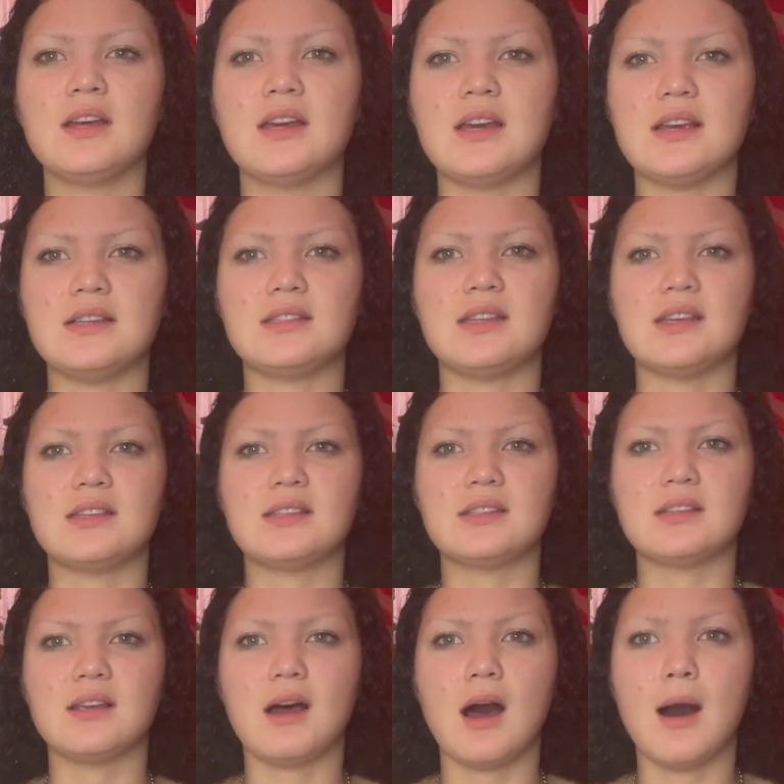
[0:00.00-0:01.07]
Is
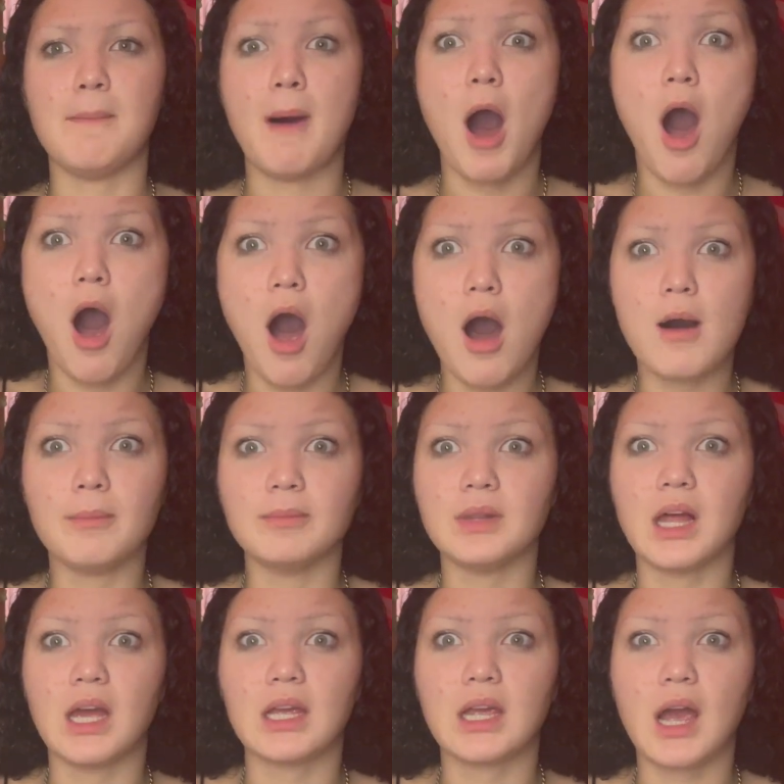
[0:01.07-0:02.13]
this a,
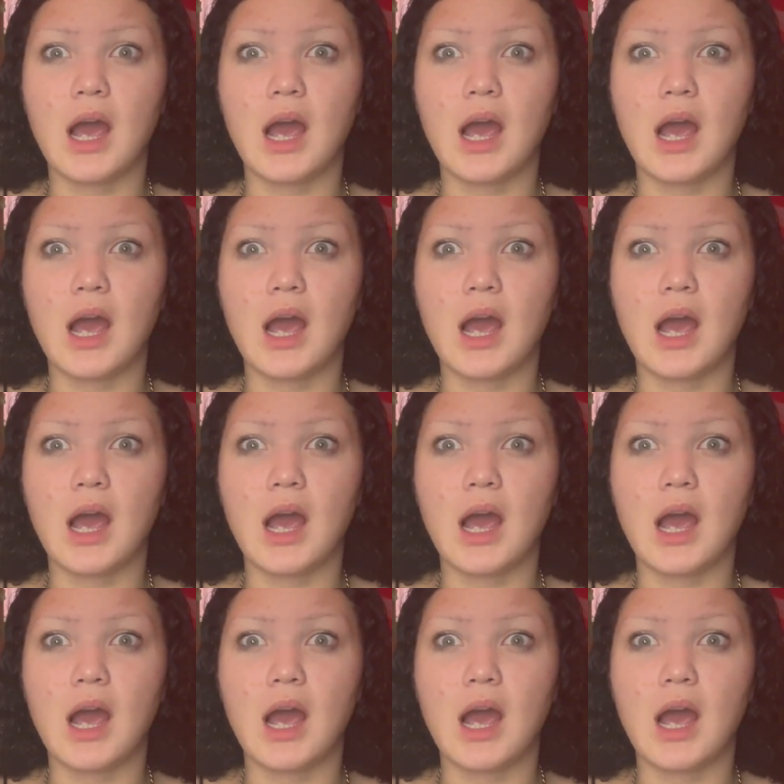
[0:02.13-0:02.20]
like,